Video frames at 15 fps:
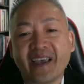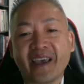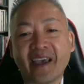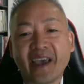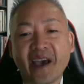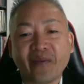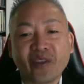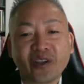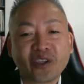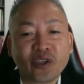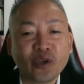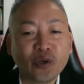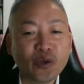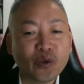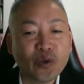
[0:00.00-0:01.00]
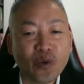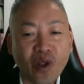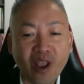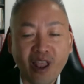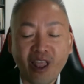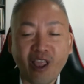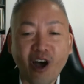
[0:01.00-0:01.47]
After
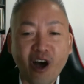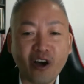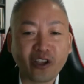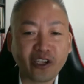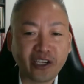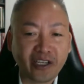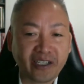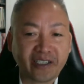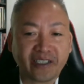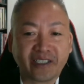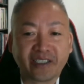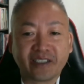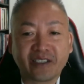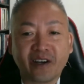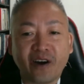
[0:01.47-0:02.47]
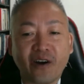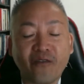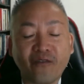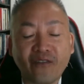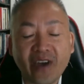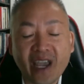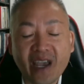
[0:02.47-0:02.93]
2 long years, our
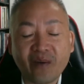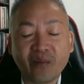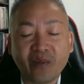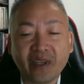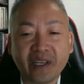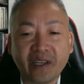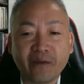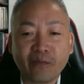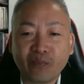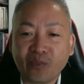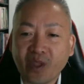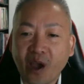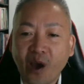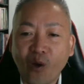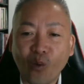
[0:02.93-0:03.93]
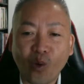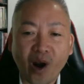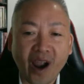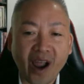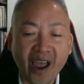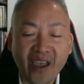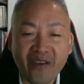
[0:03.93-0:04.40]
family
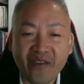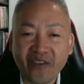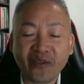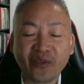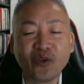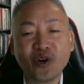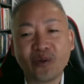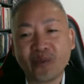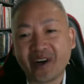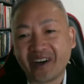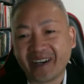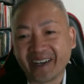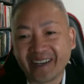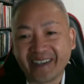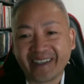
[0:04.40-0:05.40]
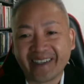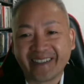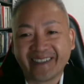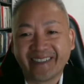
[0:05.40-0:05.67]
arrived to America.